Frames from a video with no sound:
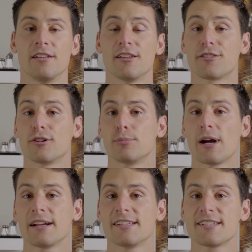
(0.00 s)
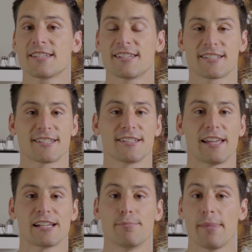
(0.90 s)
The third practice is to
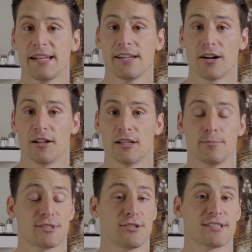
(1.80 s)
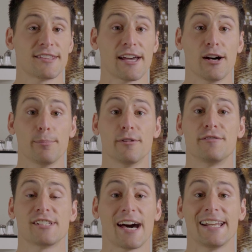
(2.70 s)
select many columns using the help
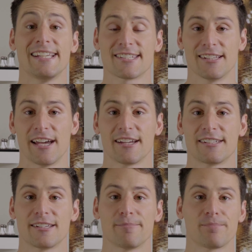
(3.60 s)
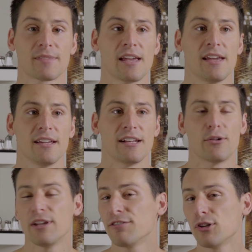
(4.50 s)
of tidyselect.
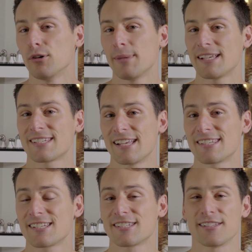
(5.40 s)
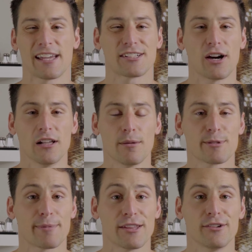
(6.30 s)
Now, even though it makes sense to select columns
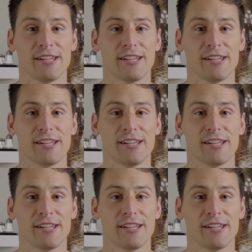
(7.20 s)
by their